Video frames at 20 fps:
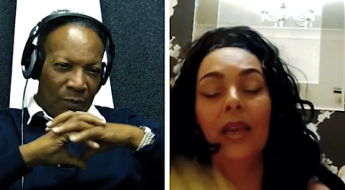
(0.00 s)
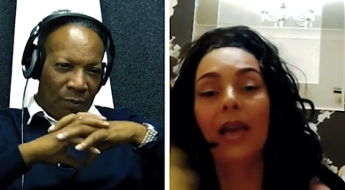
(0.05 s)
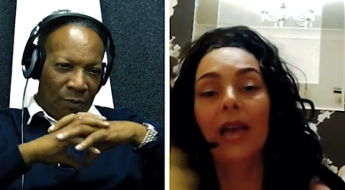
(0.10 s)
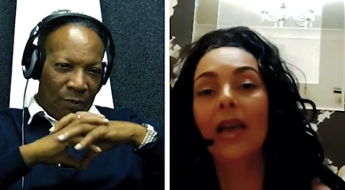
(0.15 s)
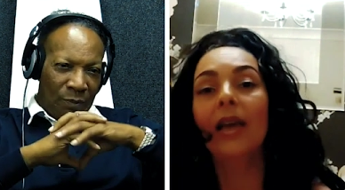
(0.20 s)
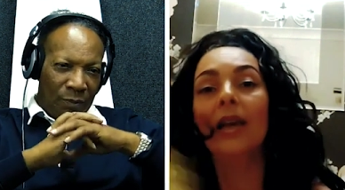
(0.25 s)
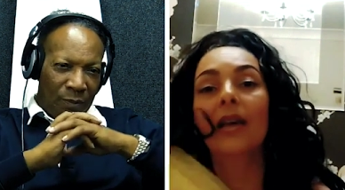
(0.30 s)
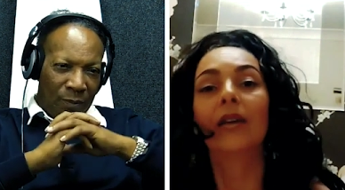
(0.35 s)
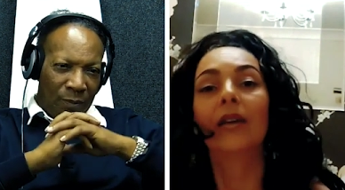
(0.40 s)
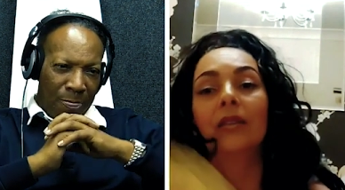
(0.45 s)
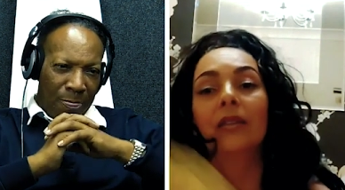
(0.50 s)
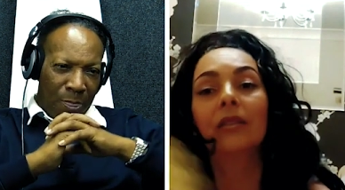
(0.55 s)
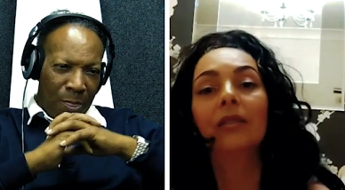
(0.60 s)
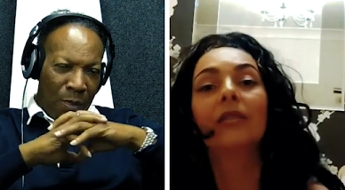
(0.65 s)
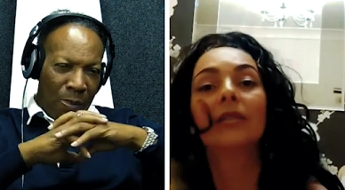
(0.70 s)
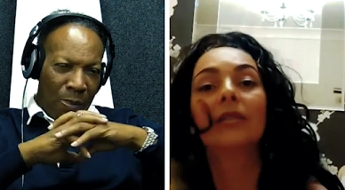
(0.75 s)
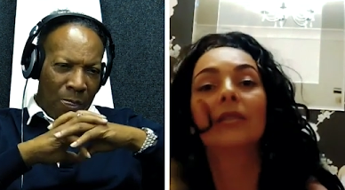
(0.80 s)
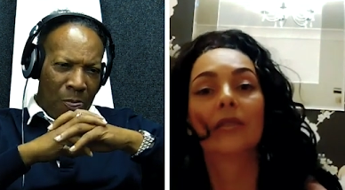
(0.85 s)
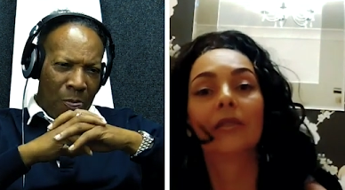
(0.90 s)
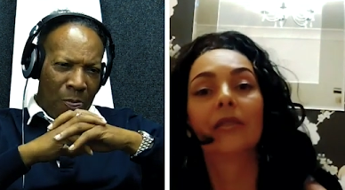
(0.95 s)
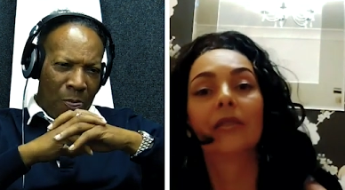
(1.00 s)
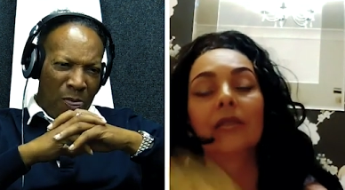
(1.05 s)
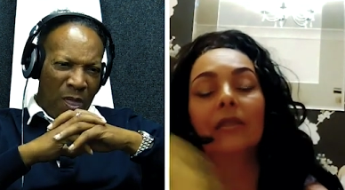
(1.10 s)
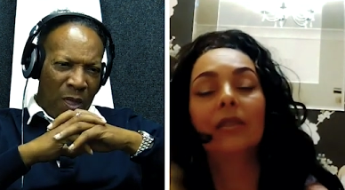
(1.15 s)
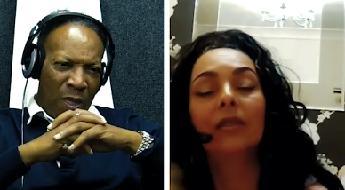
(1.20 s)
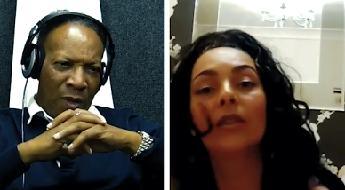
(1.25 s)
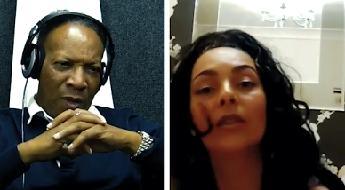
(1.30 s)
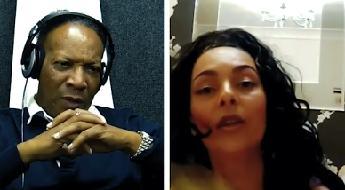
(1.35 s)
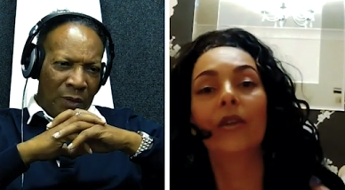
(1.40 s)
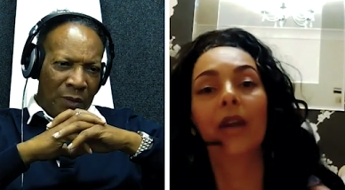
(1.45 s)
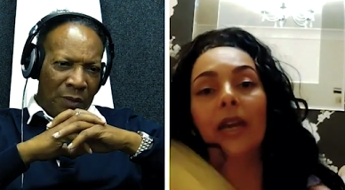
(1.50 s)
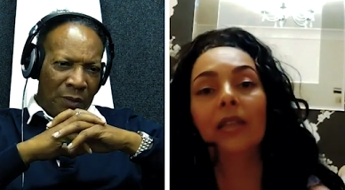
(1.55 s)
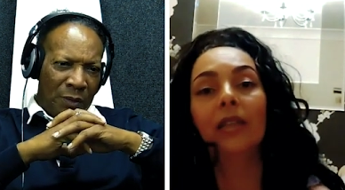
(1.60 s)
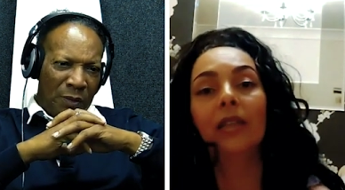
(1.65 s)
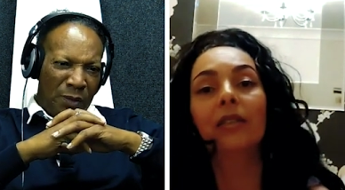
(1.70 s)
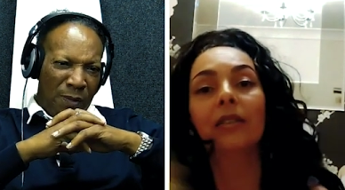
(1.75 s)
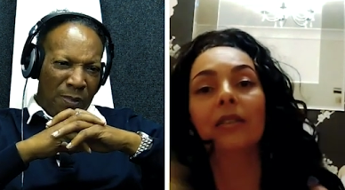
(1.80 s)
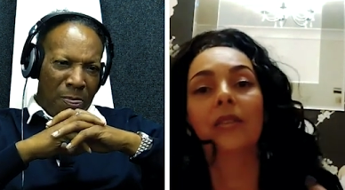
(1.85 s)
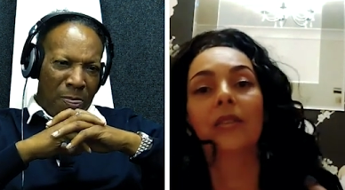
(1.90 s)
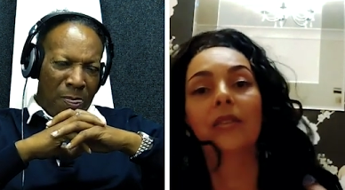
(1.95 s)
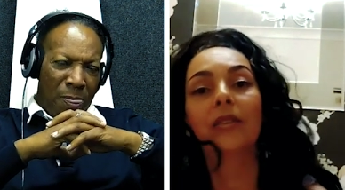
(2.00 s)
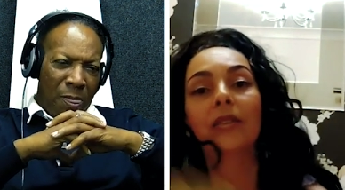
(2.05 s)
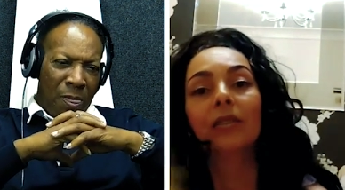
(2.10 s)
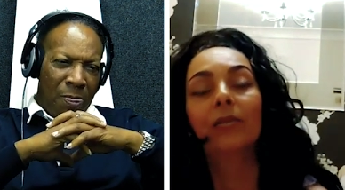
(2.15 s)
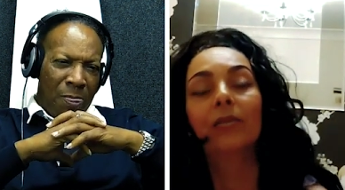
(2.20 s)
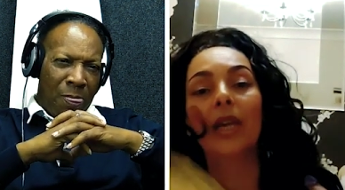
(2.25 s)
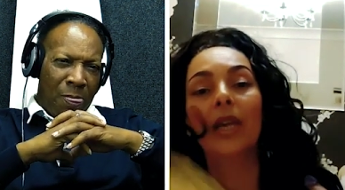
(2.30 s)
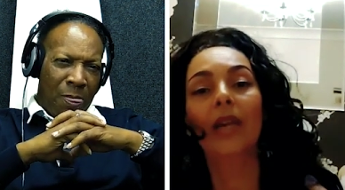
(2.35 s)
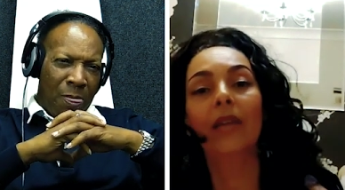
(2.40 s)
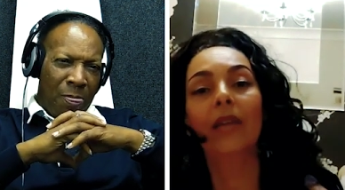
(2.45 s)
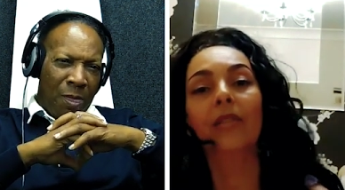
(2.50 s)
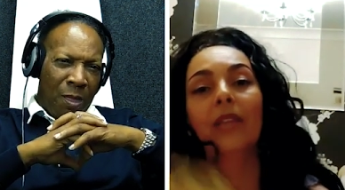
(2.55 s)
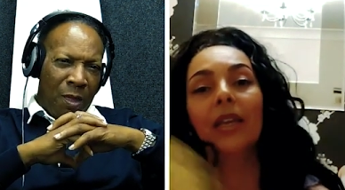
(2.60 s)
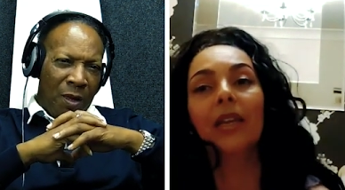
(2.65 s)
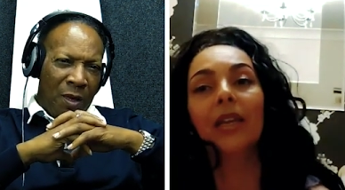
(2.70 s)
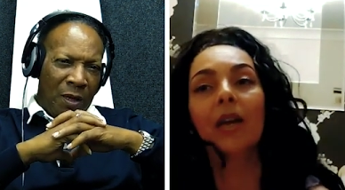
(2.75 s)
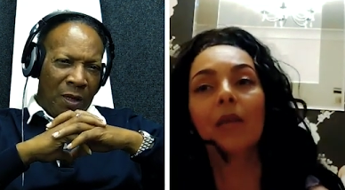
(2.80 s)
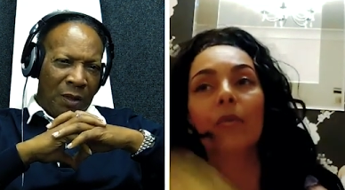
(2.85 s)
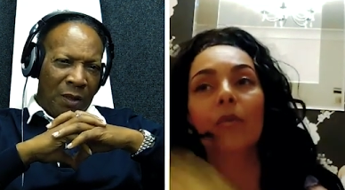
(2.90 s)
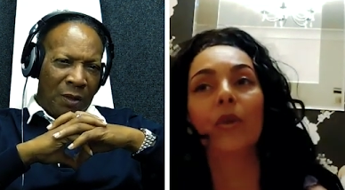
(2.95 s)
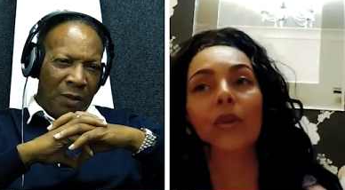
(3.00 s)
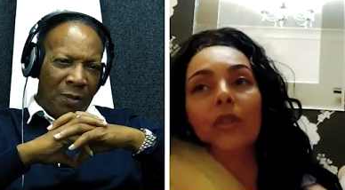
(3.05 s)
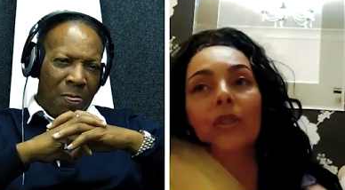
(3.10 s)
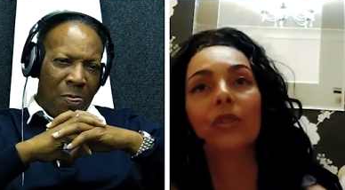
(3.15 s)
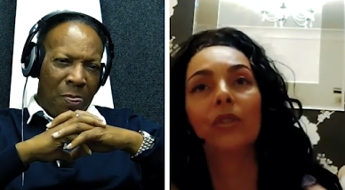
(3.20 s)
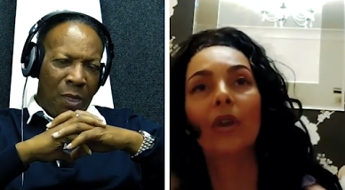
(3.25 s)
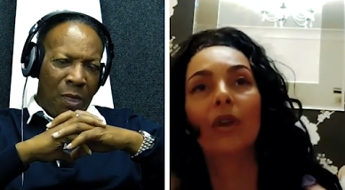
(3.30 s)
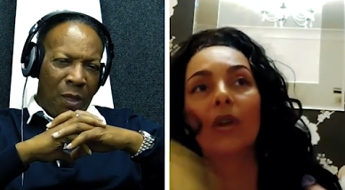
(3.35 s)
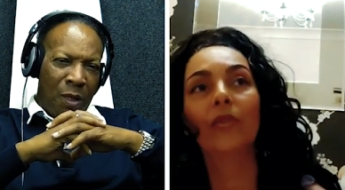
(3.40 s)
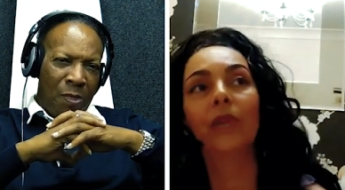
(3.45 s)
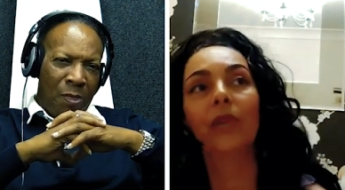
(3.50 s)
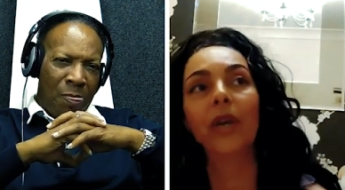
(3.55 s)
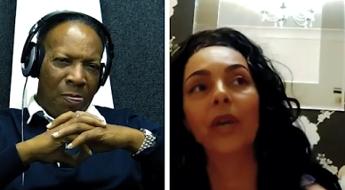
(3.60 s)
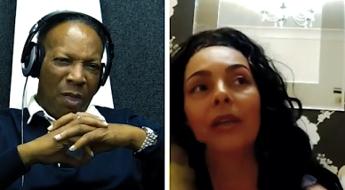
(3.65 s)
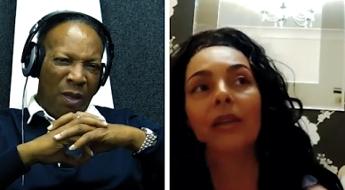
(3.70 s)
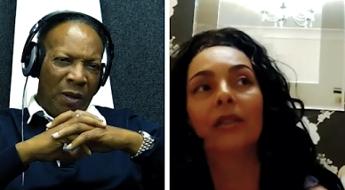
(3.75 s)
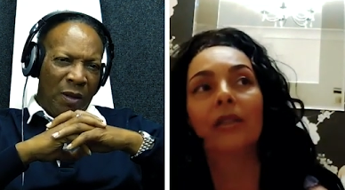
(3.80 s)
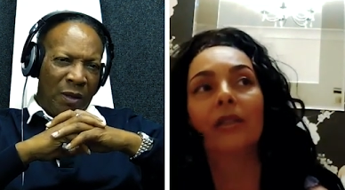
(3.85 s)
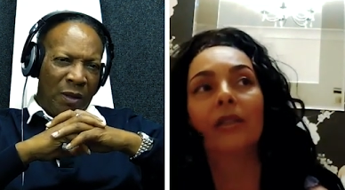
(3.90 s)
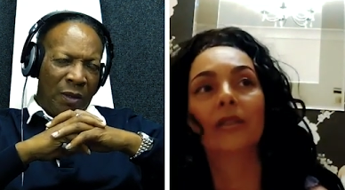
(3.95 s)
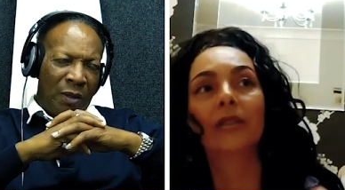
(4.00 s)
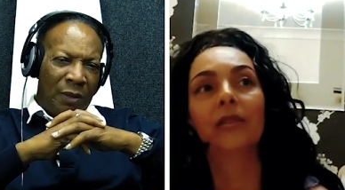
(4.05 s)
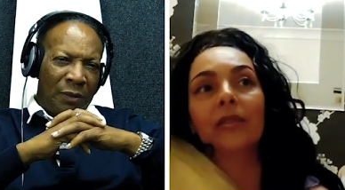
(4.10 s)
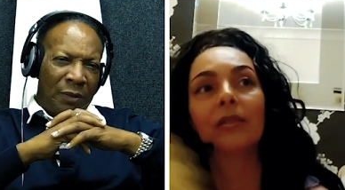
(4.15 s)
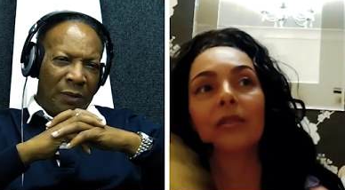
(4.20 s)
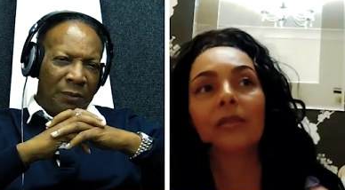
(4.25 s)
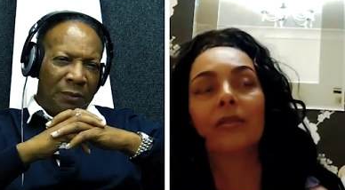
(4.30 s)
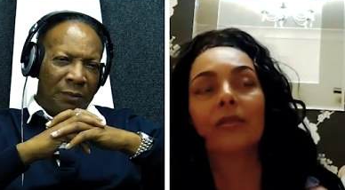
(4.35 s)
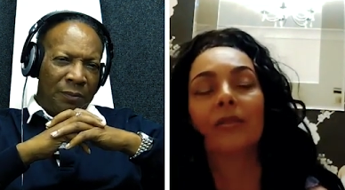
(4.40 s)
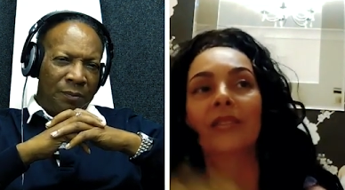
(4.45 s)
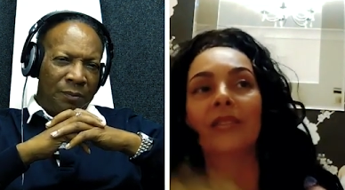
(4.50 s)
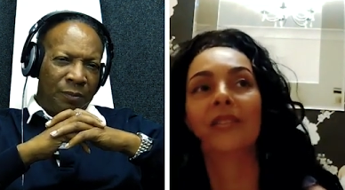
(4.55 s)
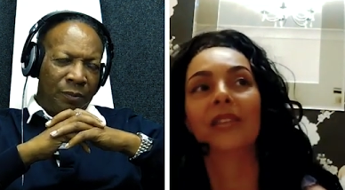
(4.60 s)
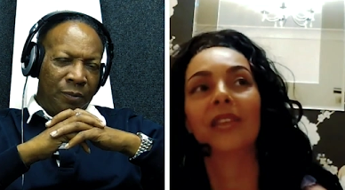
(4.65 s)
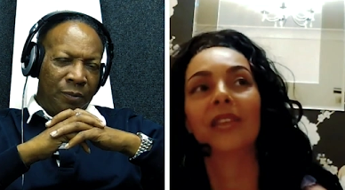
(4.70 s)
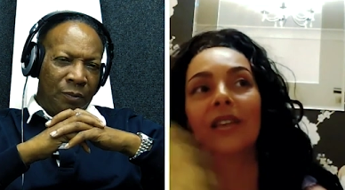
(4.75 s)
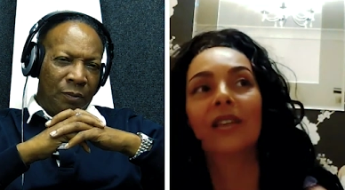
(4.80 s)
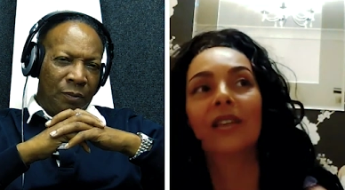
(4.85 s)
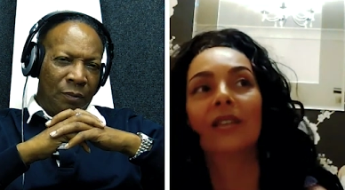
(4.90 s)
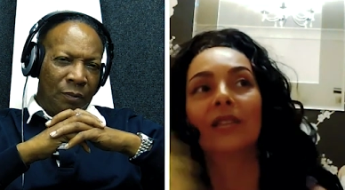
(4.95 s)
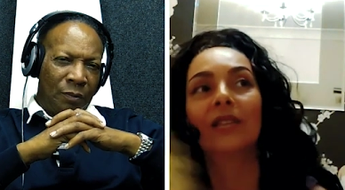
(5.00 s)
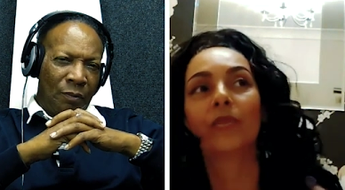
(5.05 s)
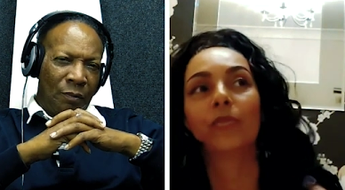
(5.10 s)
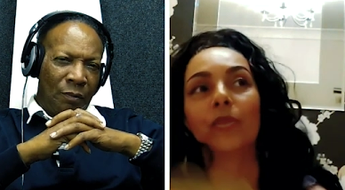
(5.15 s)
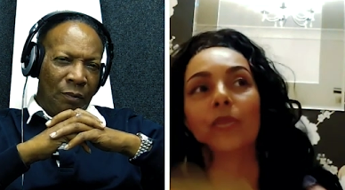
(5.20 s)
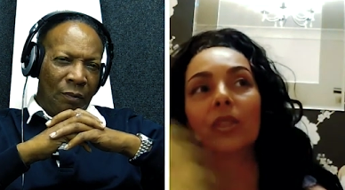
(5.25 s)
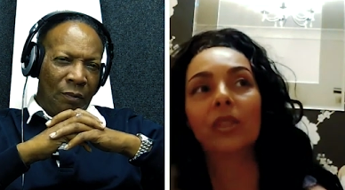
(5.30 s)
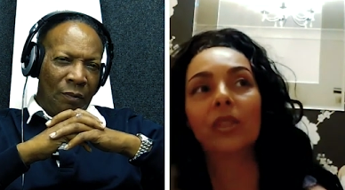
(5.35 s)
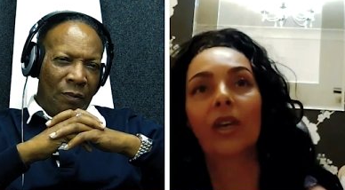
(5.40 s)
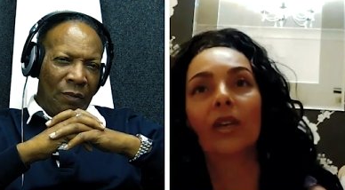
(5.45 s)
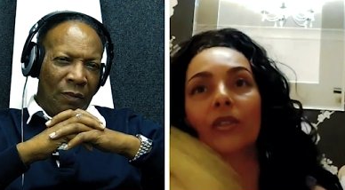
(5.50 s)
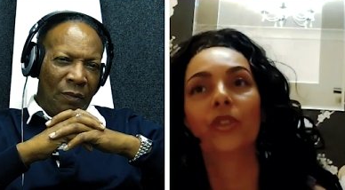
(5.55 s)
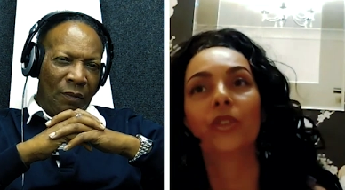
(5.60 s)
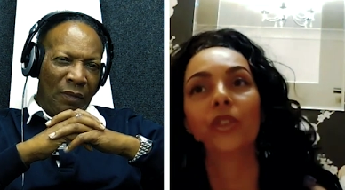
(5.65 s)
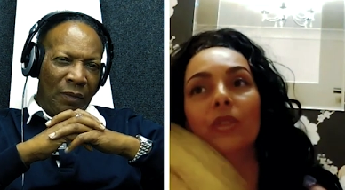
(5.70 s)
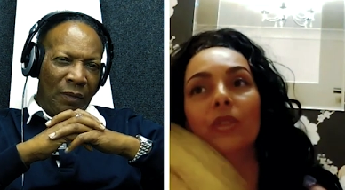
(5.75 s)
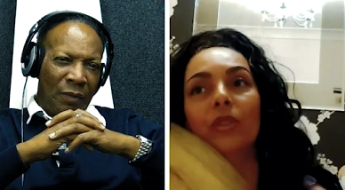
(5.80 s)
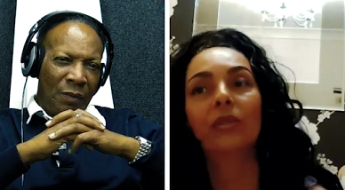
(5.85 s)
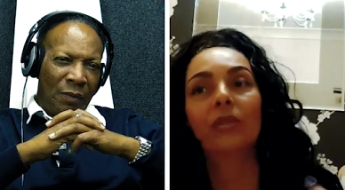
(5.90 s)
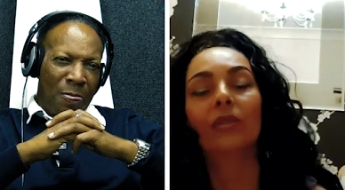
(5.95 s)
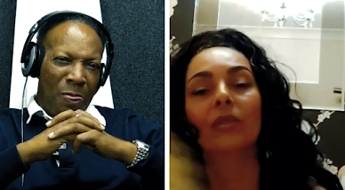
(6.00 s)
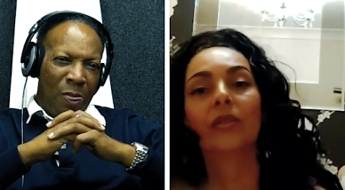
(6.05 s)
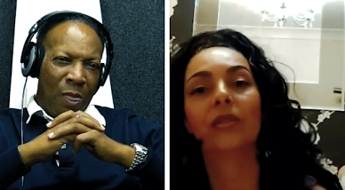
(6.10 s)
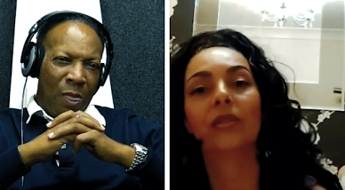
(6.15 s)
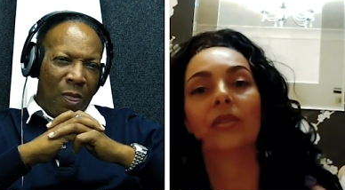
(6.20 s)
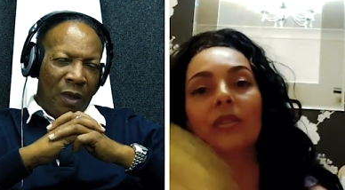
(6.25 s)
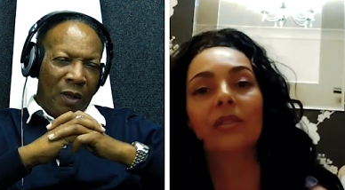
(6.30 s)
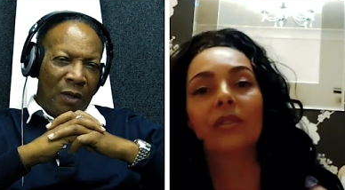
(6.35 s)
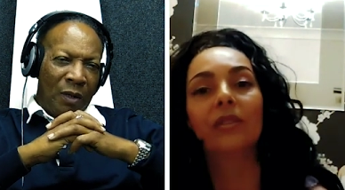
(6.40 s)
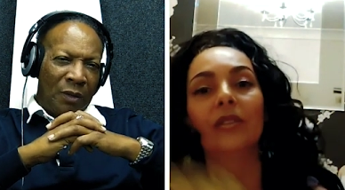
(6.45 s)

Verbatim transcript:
Speaker 1: Yeah, it's all right. But I think I'm more a songwriter and production.